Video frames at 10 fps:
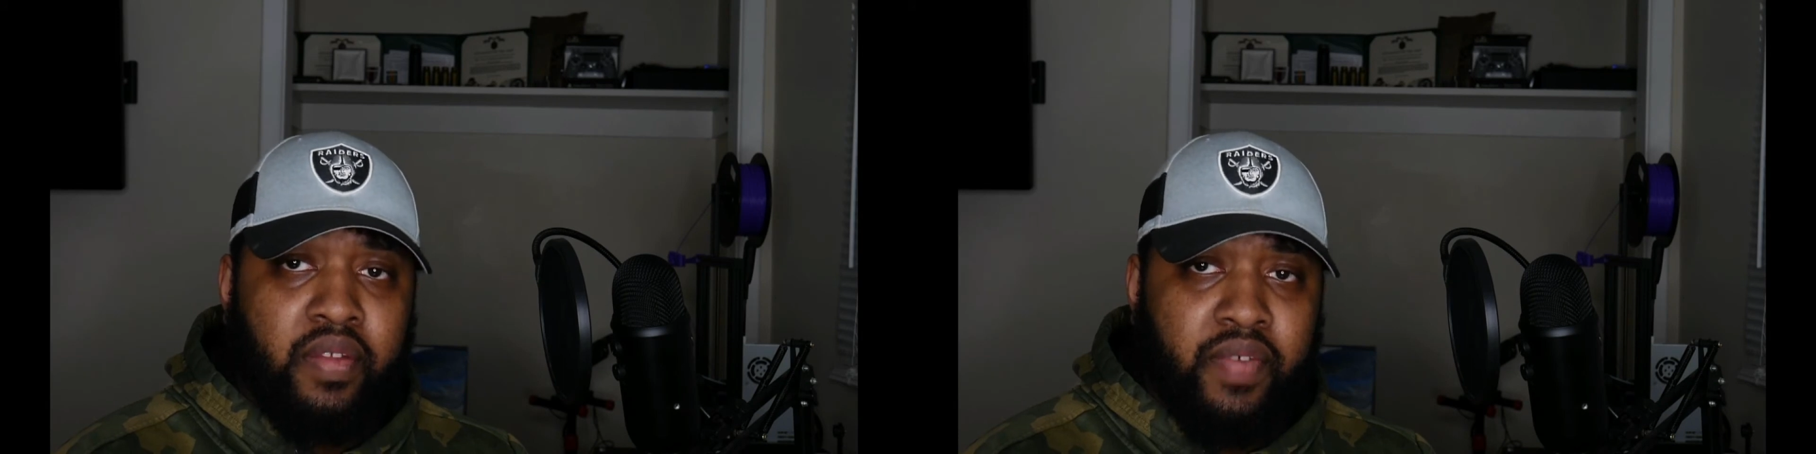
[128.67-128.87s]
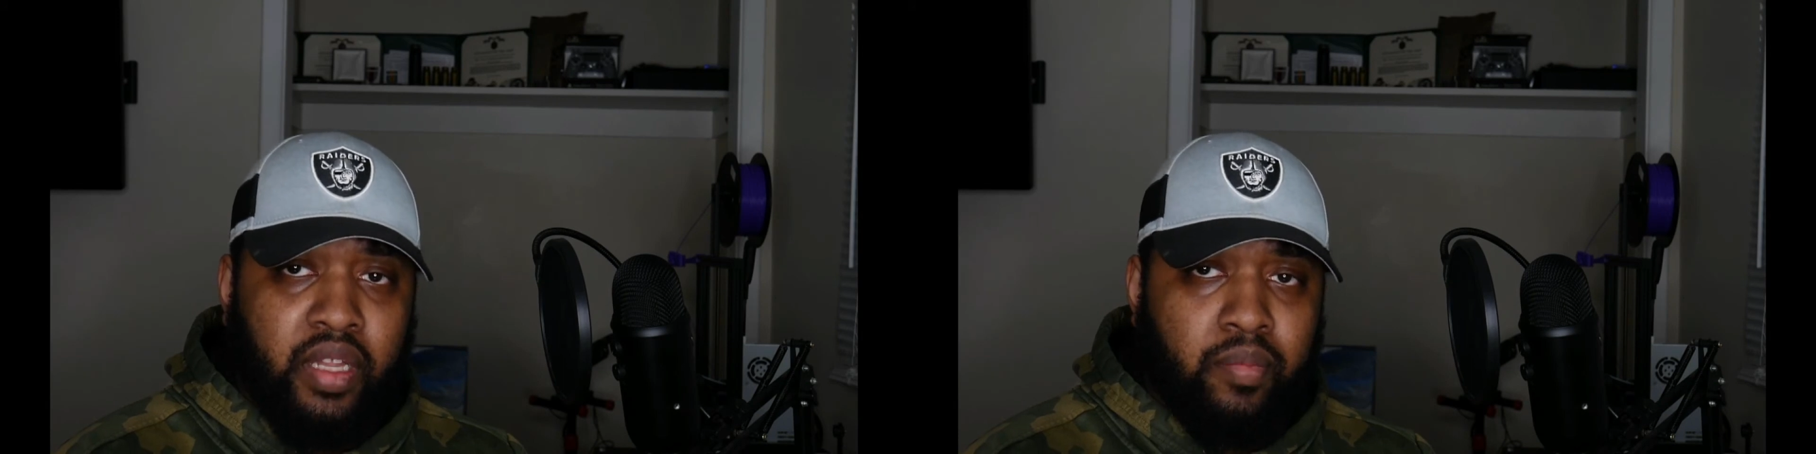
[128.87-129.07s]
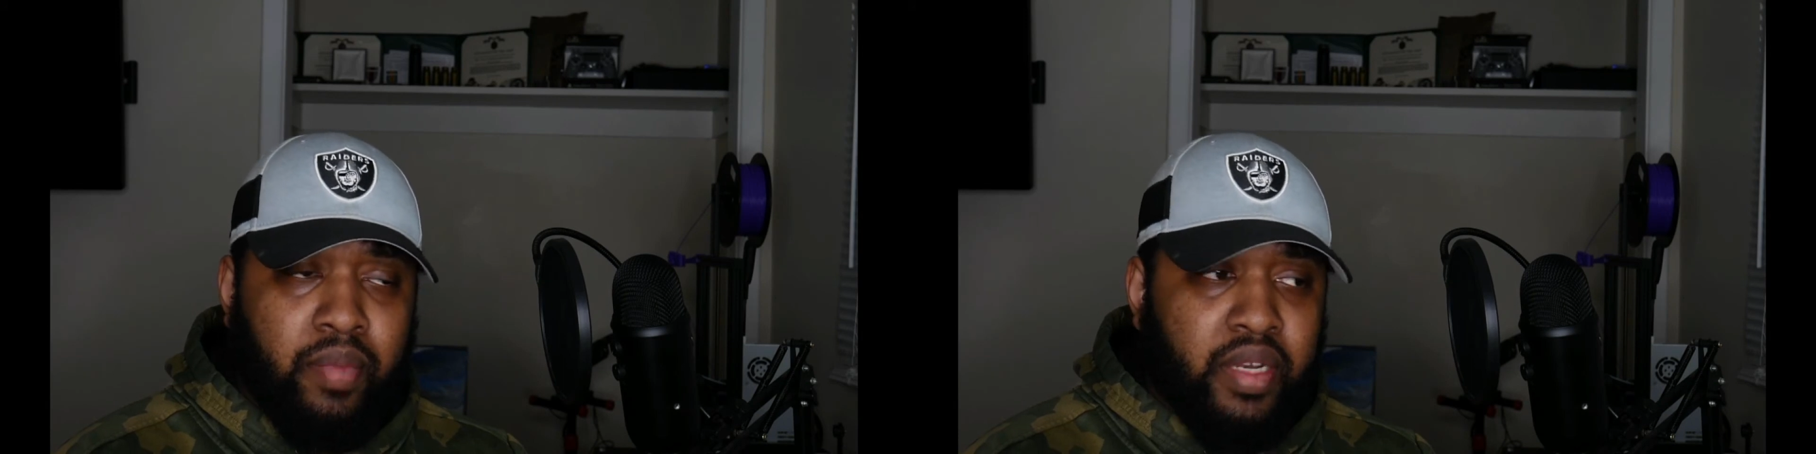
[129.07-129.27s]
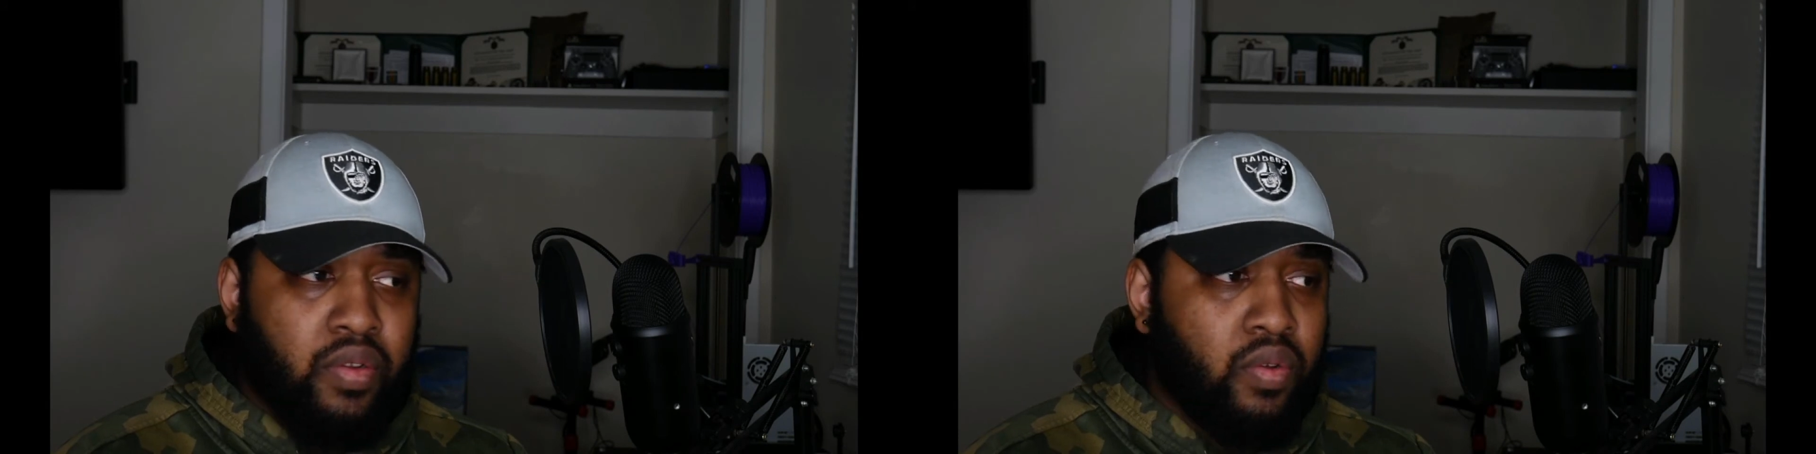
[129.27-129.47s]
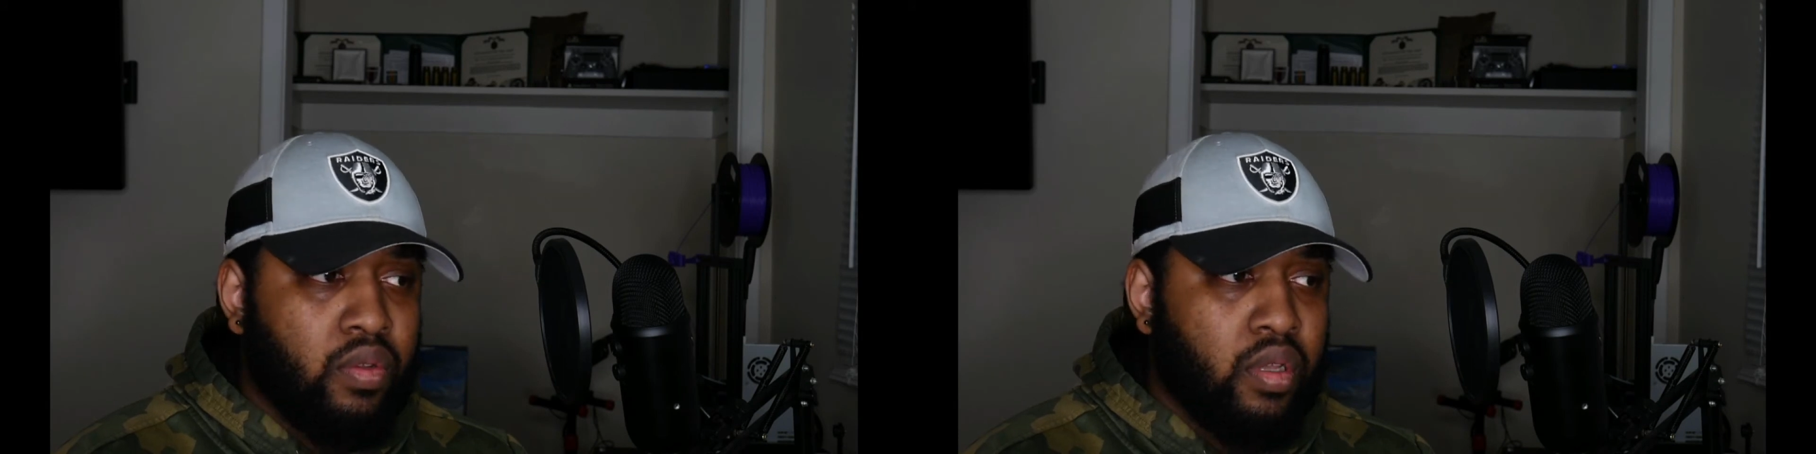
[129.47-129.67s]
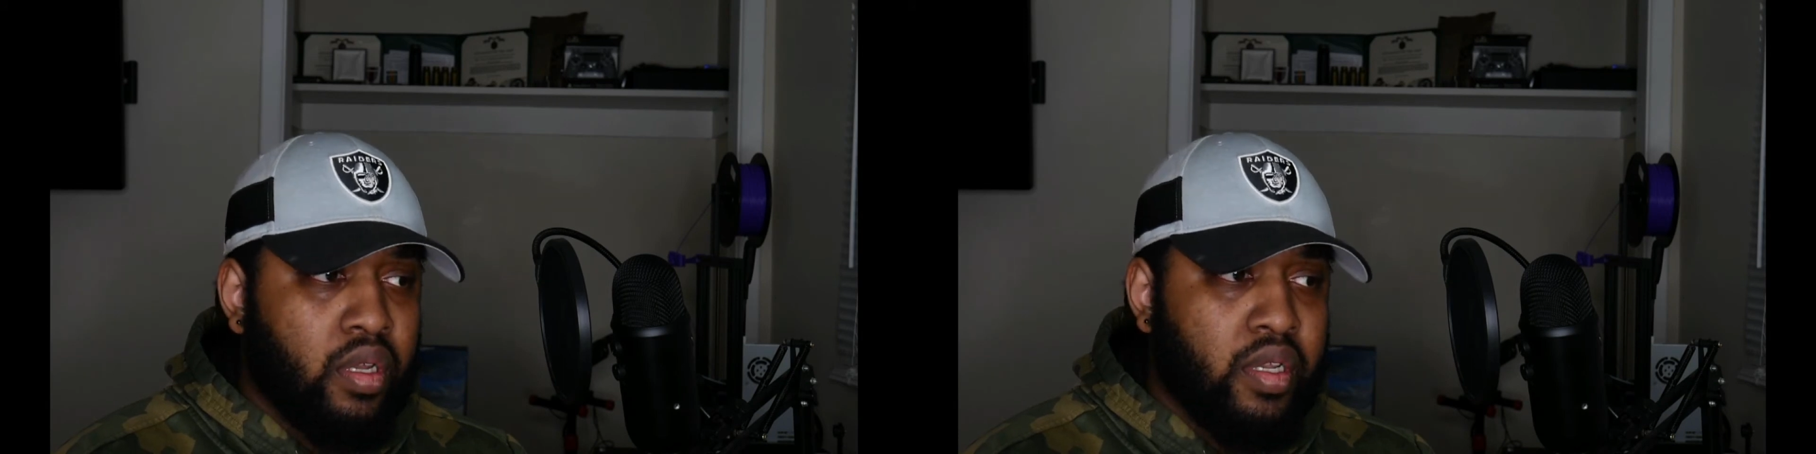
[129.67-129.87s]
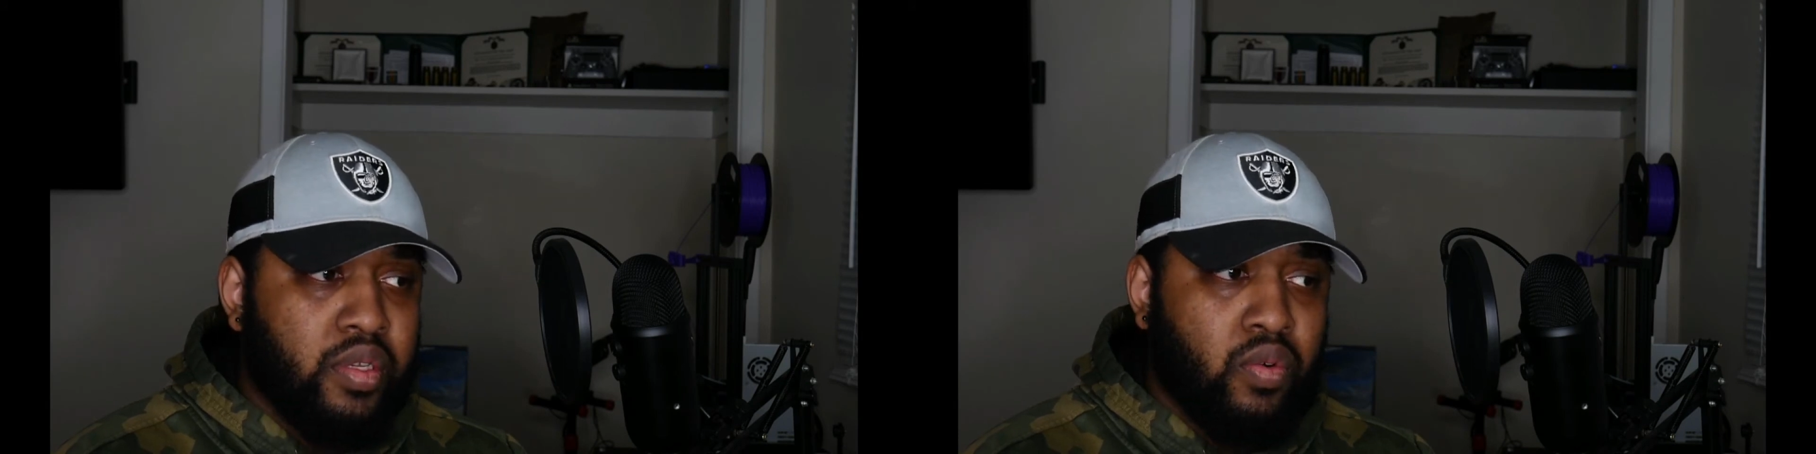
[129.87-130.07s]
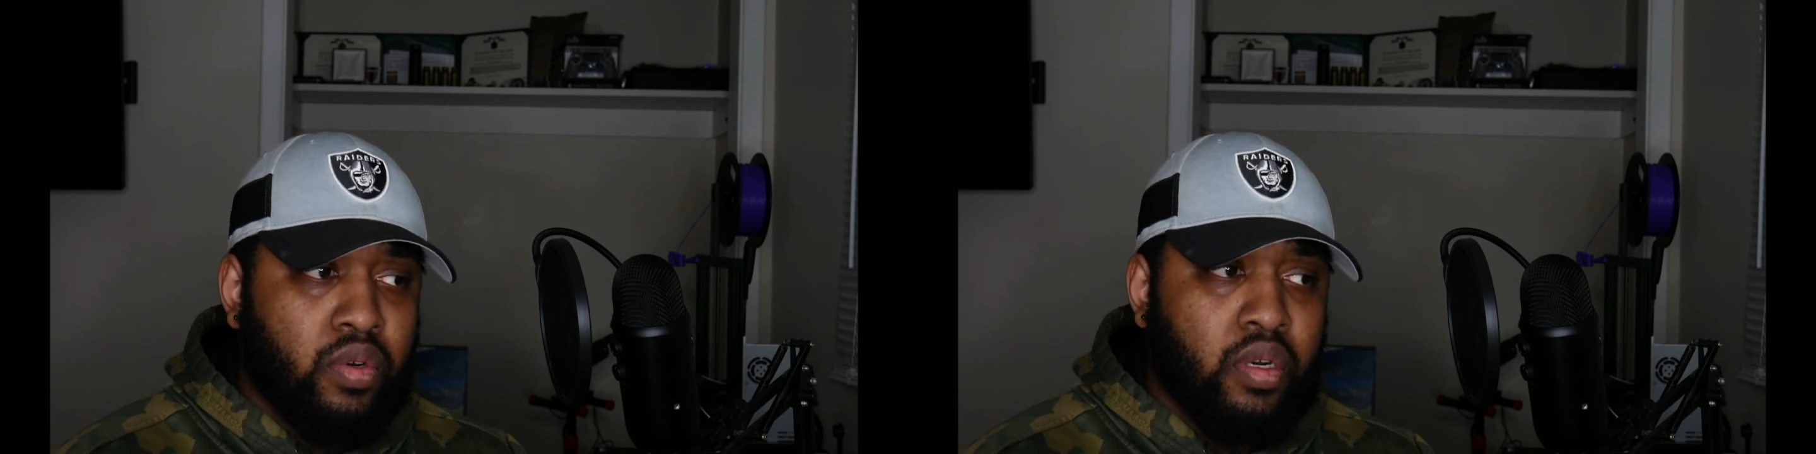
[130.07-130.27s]
developmental
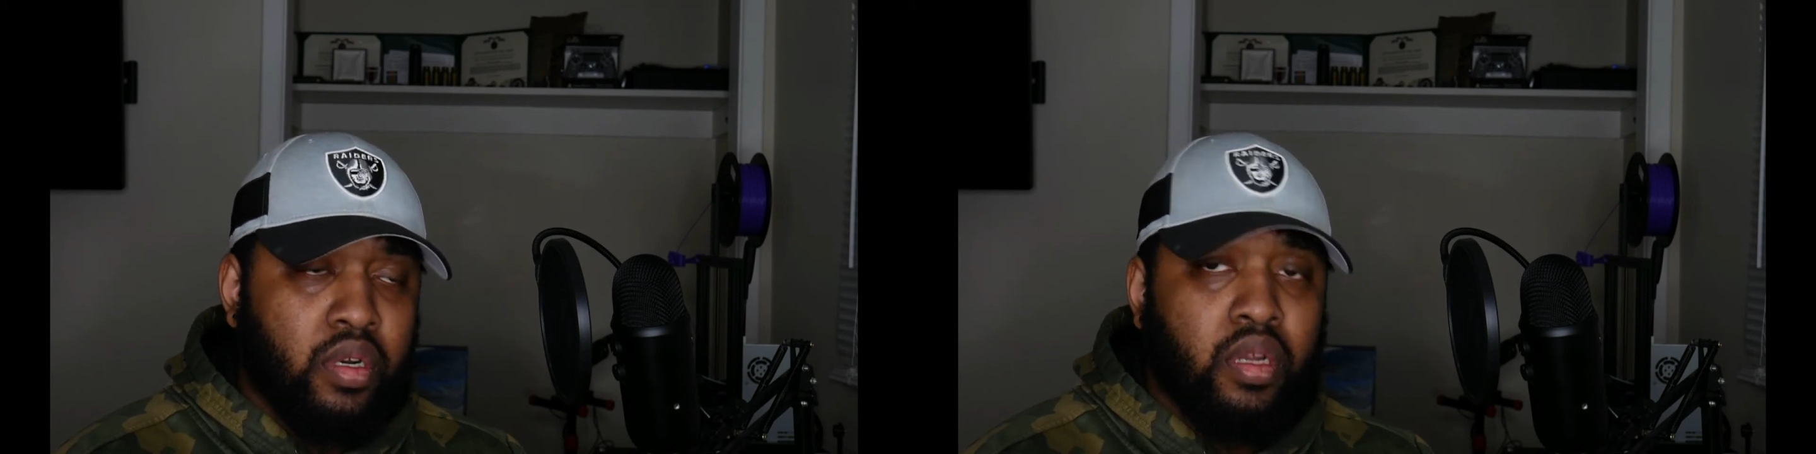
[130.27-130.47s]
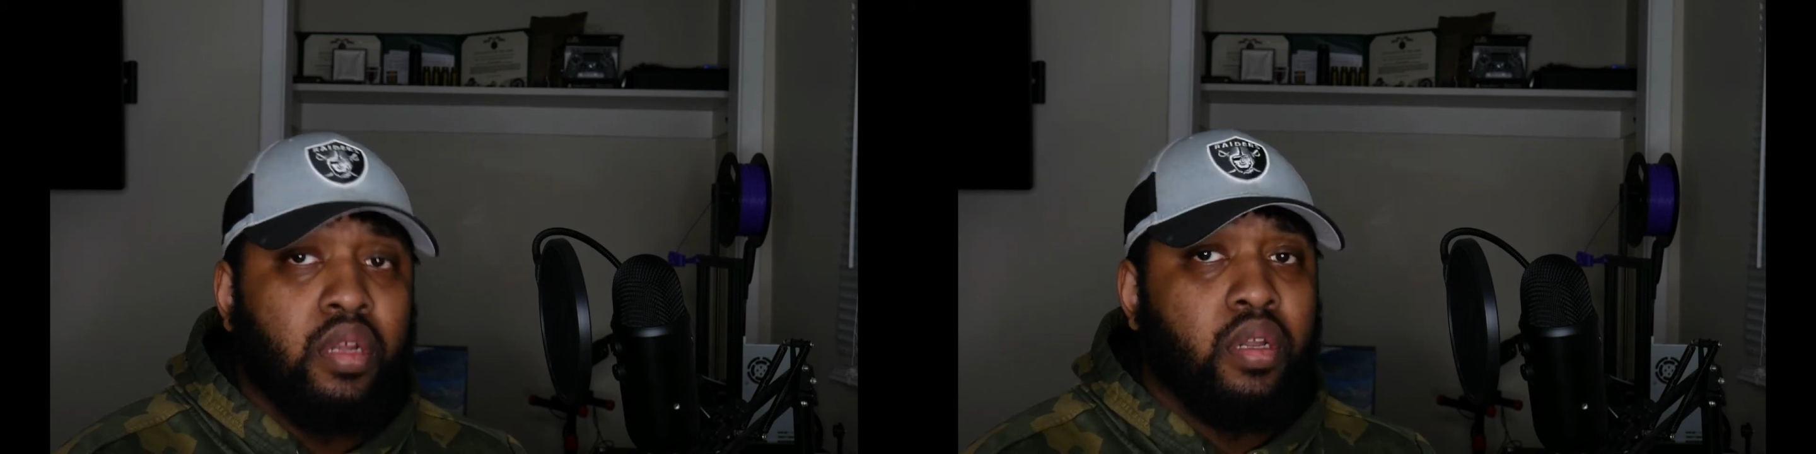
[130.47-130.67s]
disorder,